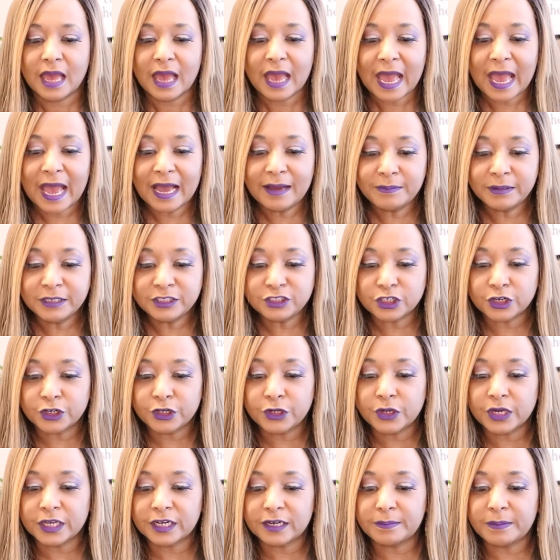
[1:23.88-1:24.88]
"How much are
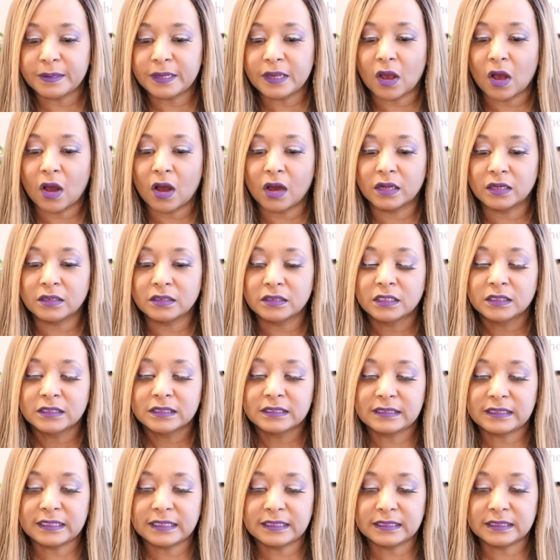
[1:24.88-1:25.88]
you going to be on
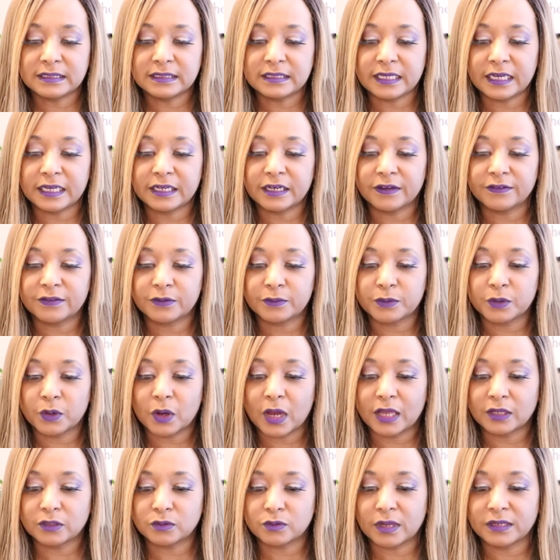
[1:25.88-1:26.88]
season 10 of The Real
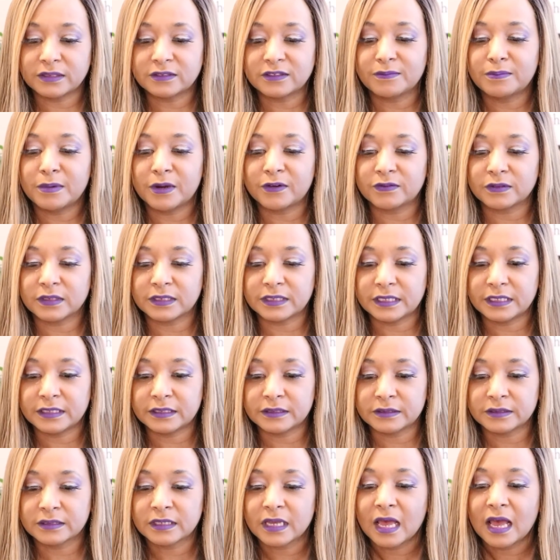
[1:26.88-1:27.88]
Housewives of Beverly
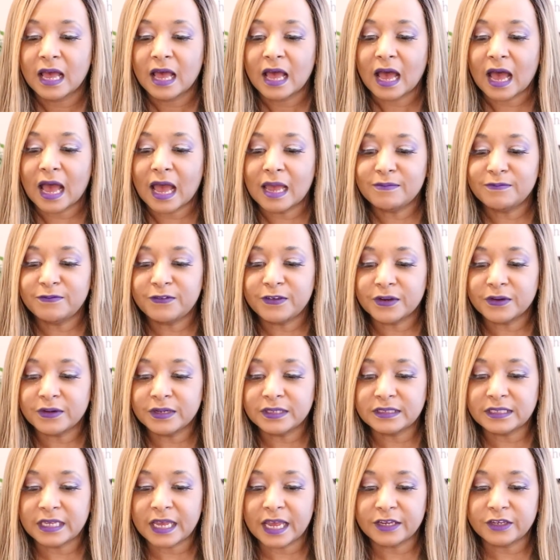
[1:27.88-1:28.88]
Hills? I'm
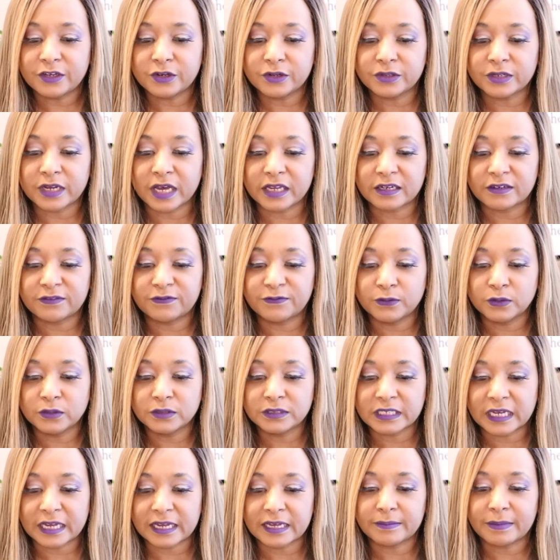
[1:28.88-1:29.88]
very sad you're not a
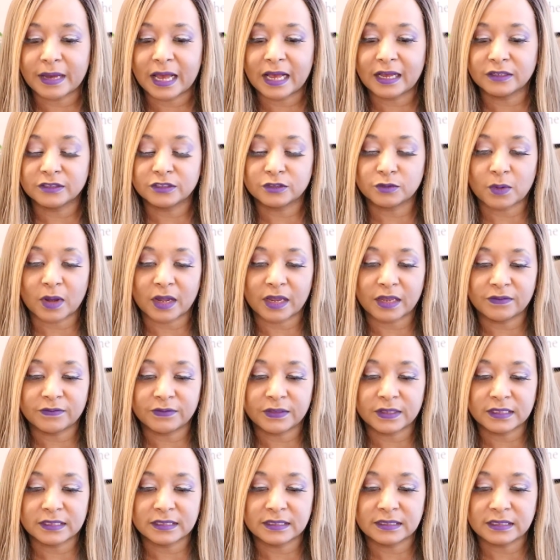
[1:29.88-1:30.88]
full-time
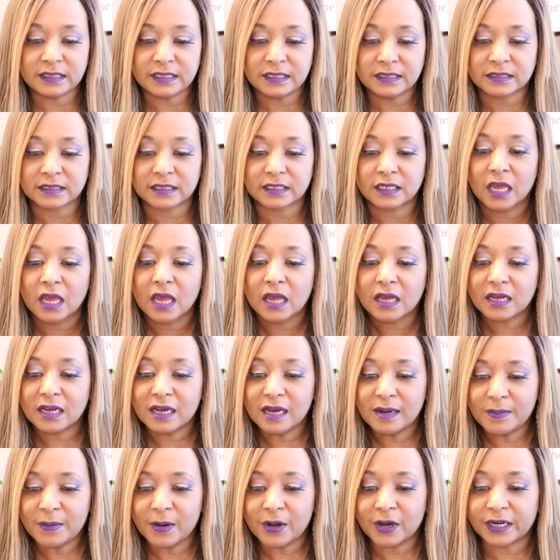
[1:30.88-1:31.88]
housewife this season.
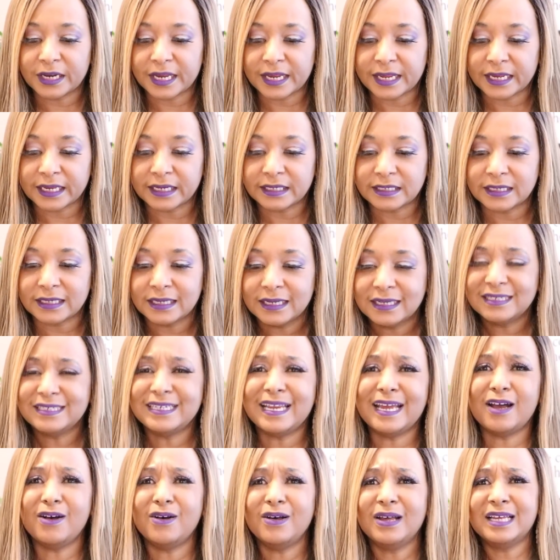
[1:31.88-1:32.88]
Come on, Andy."
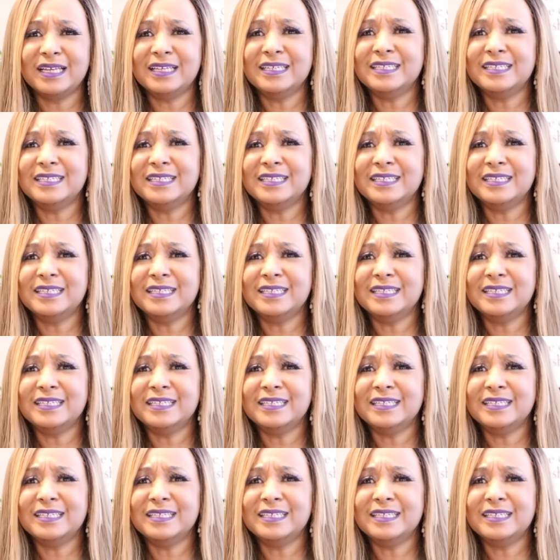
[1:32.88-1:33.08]
Now,